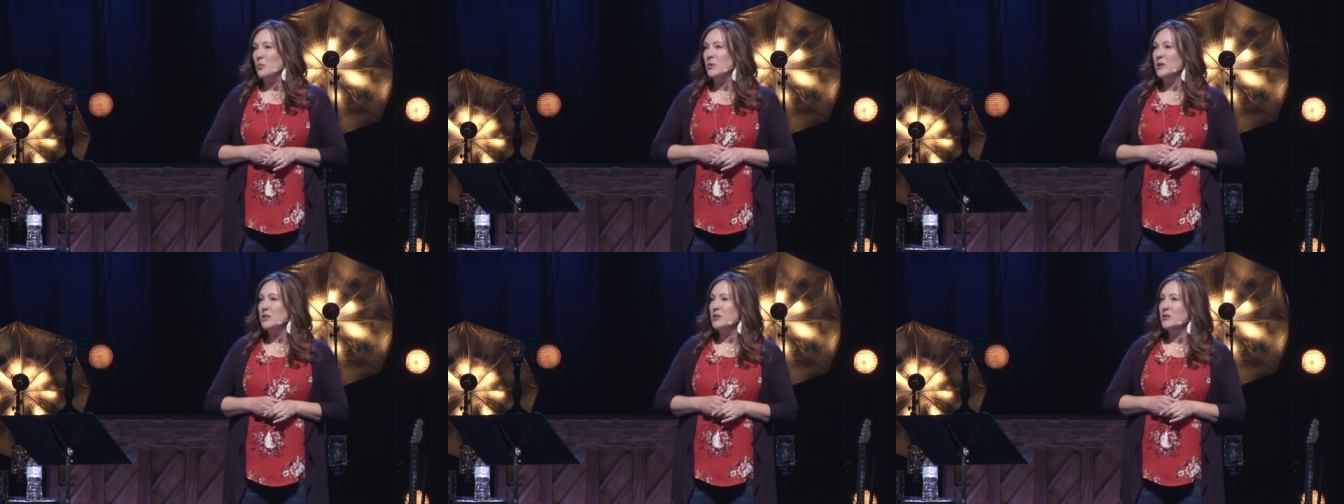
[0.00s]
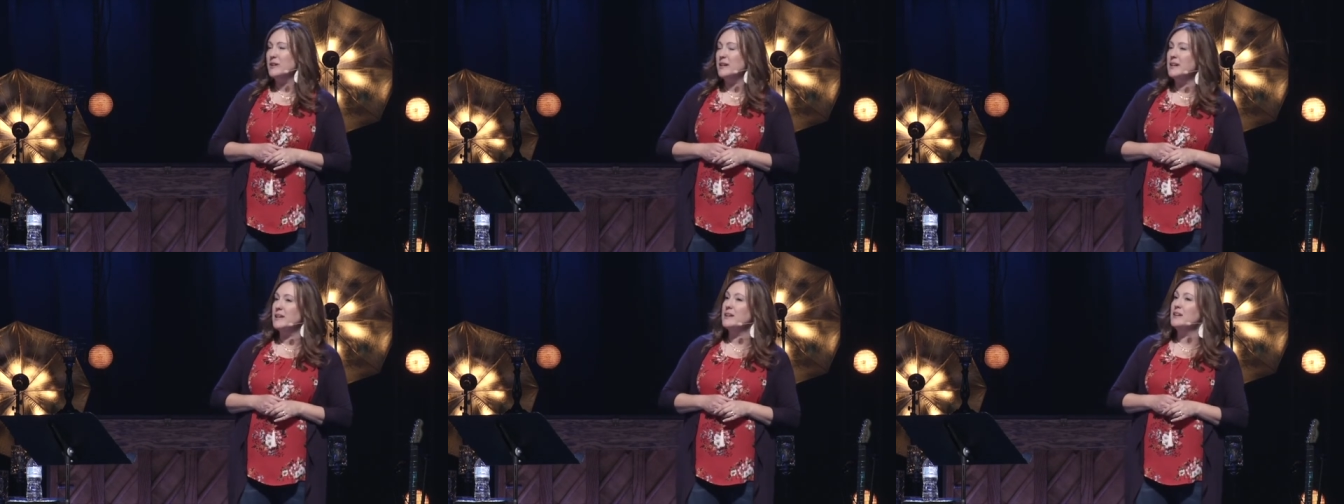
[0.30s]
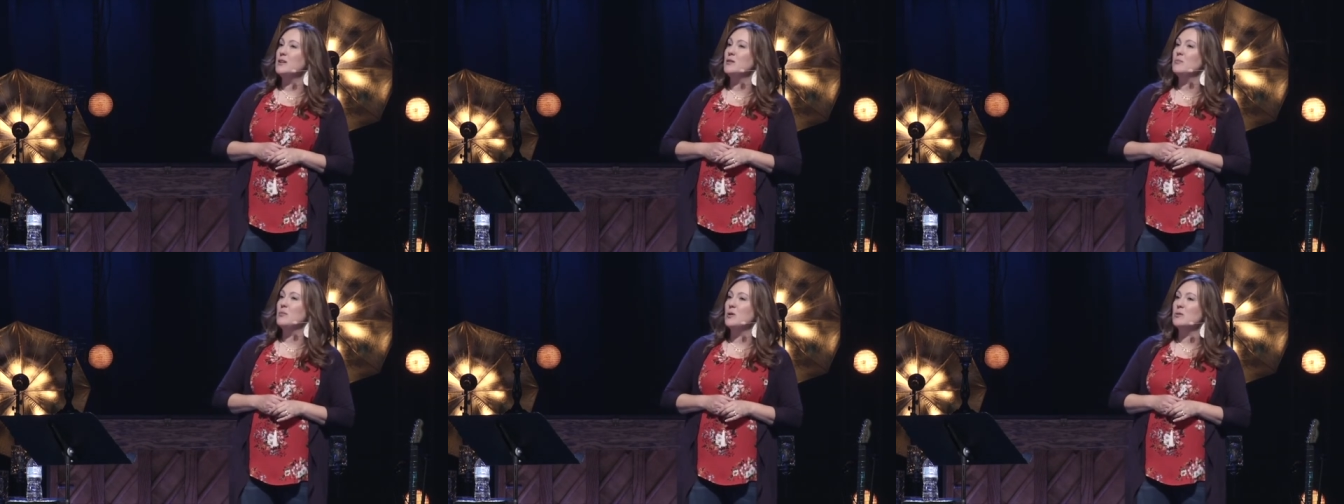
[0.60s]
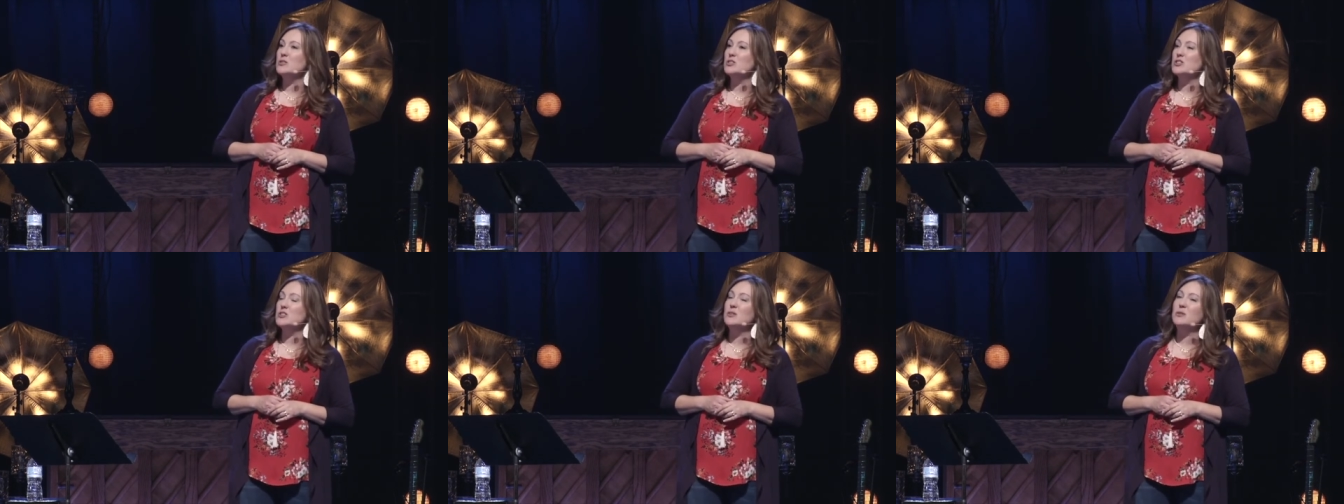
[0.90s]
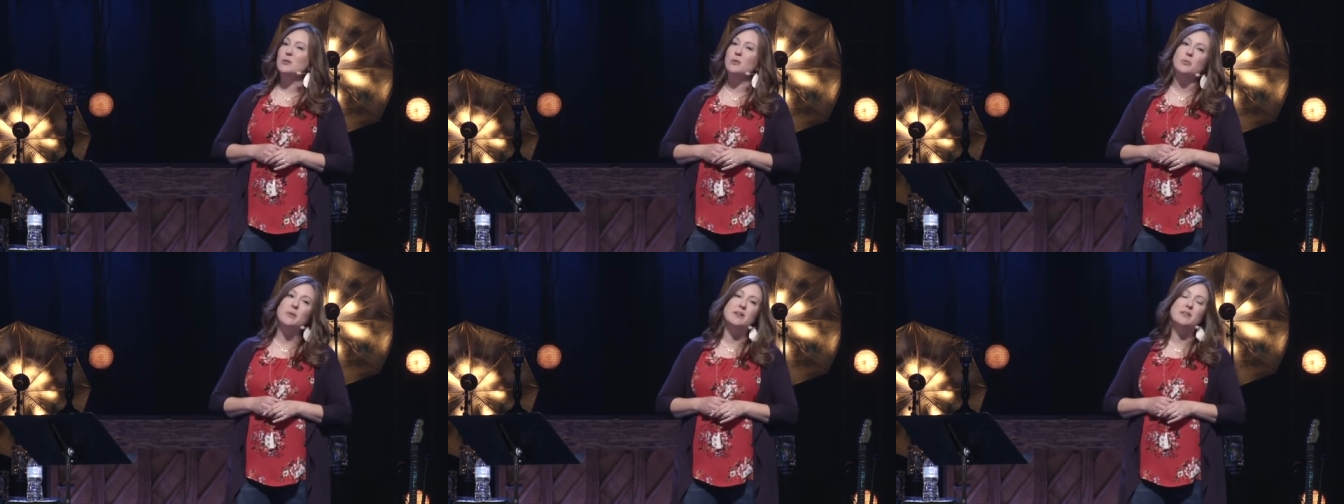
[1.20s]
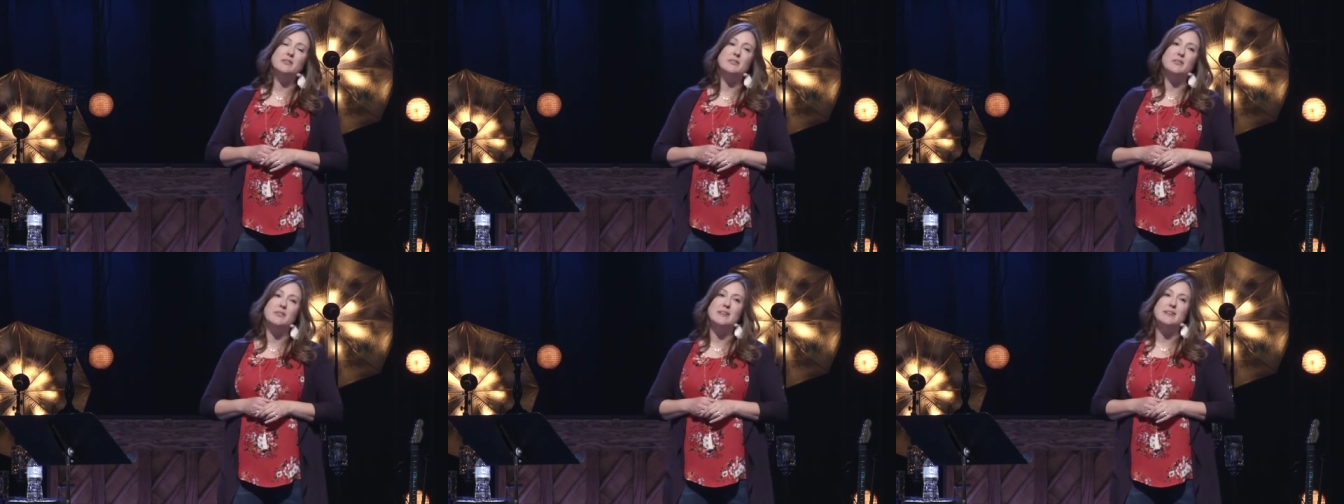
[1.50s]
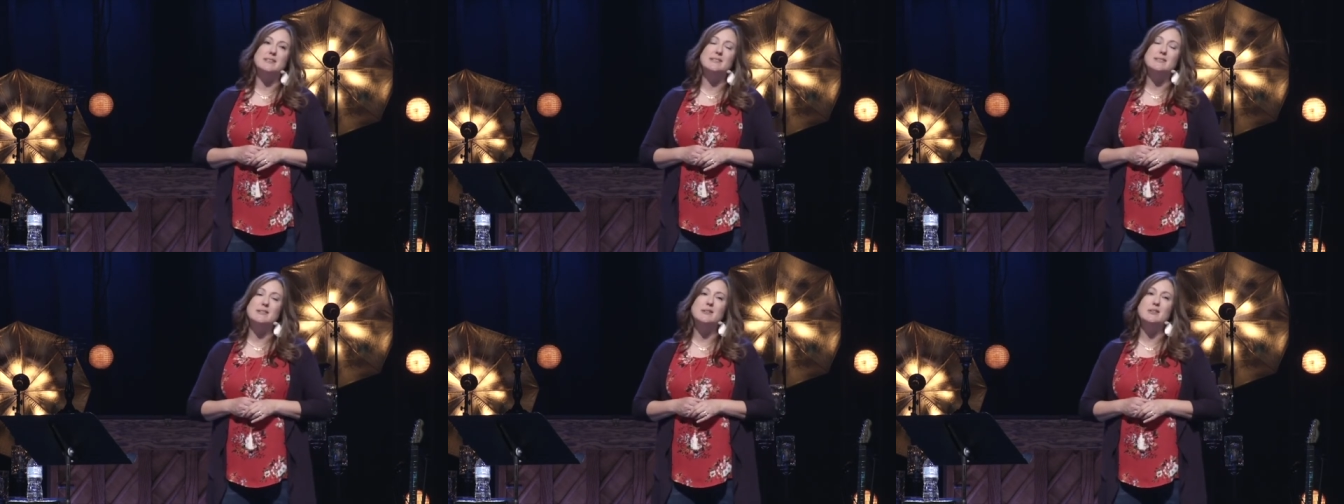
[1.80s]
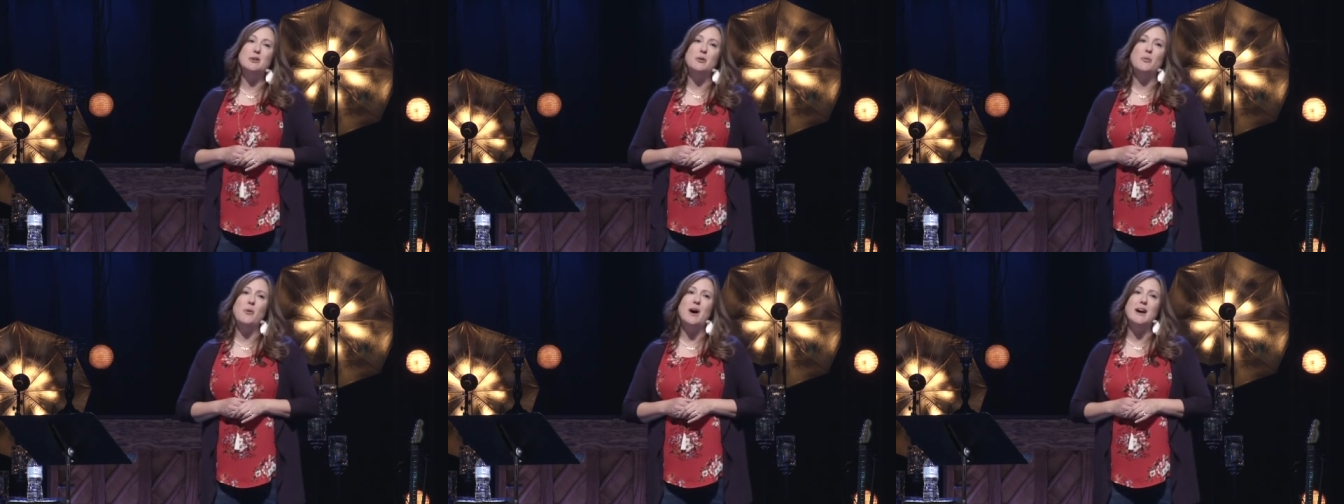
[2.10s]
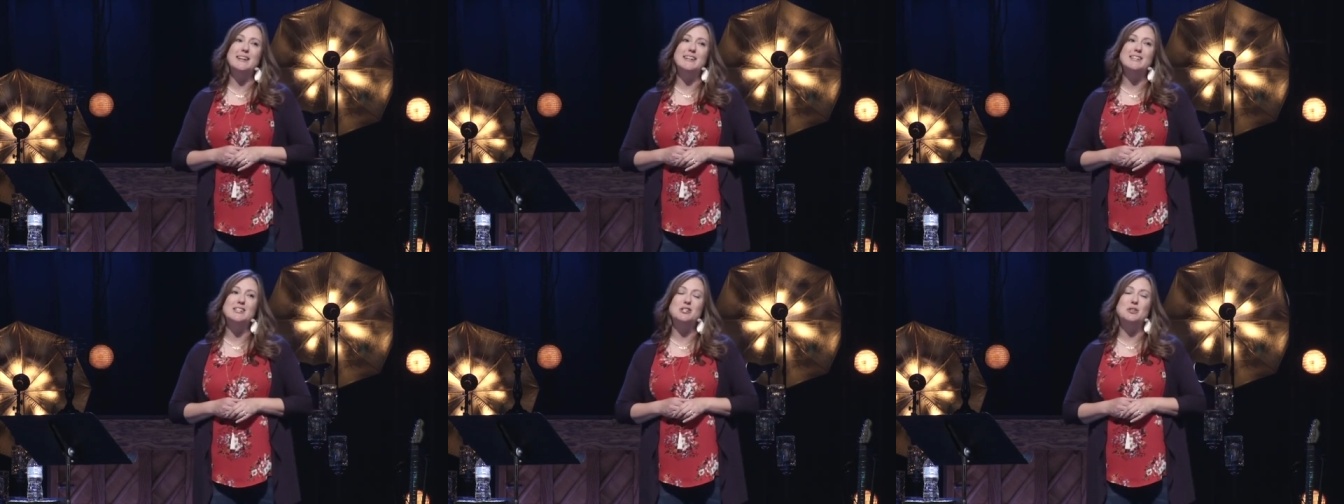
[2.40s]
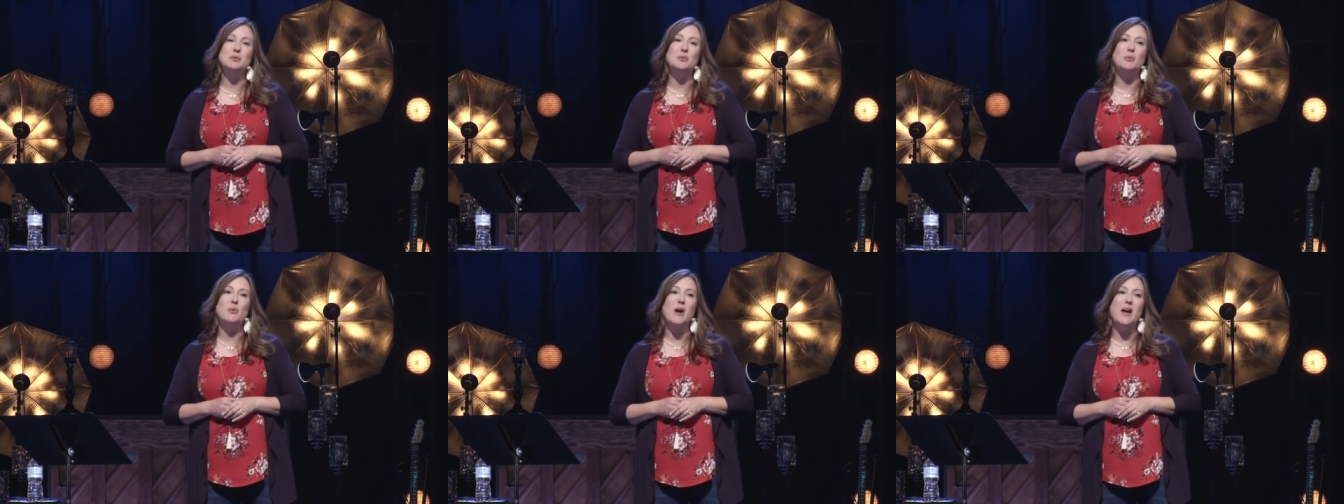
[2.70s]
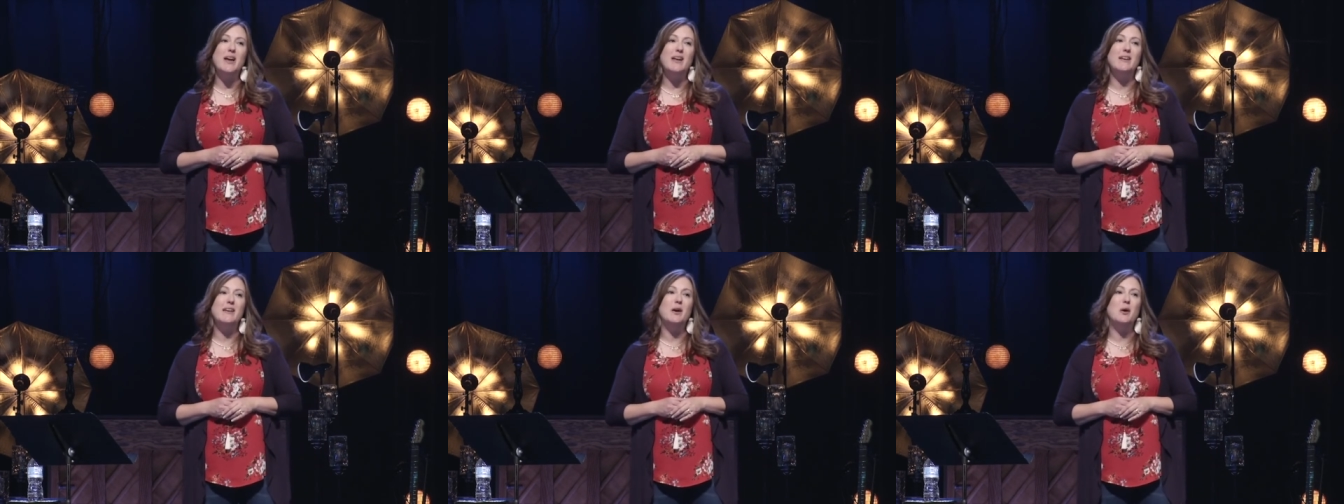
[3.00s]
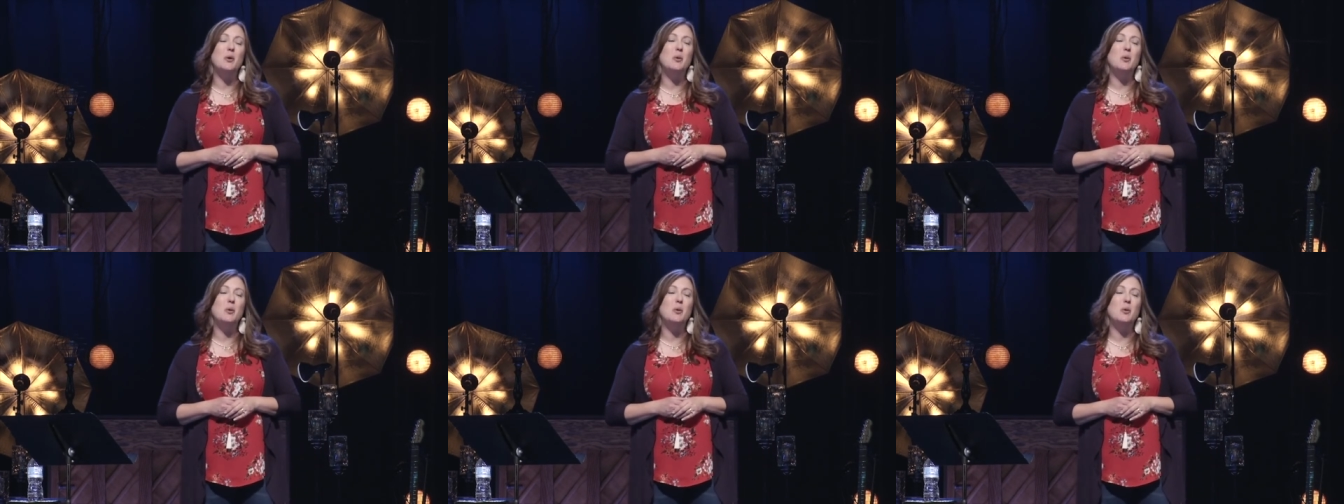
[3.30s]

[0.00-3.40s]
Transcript: When you're in an emotional wilderness and you're wanting to run